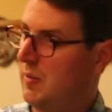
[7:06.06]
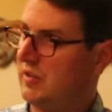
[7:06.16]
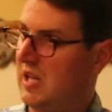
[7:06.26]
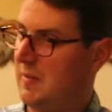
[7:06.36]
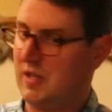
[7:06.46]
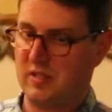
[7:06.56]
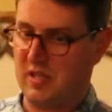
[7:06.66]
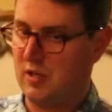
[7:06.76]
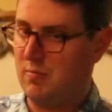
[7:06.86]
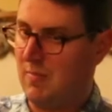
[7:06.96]
DreamWorks Animation
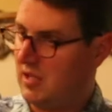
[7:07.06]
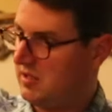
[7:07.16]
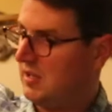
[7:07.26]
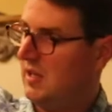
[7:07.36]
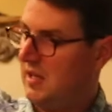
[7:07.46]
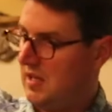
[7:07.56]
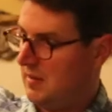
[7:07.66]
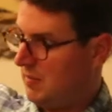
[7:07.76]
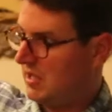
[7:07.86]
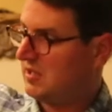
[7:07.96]
said
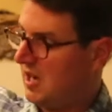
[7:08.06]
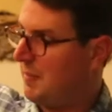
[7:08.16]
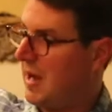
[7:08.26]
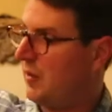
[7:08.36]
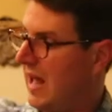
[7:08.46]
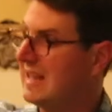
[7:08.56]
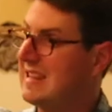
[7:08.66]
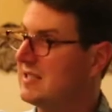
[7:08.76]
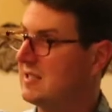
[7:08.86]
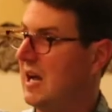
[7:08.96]
it must come out
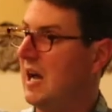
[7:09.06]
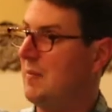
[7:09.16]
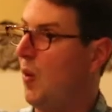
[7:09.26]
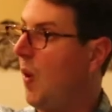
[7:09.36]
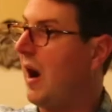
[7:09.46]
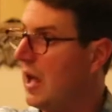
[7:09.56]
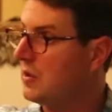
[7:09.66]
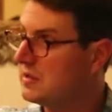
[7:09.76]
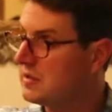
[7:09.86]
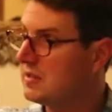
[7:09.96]
at this time or
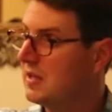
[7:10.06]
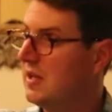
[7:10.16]
else.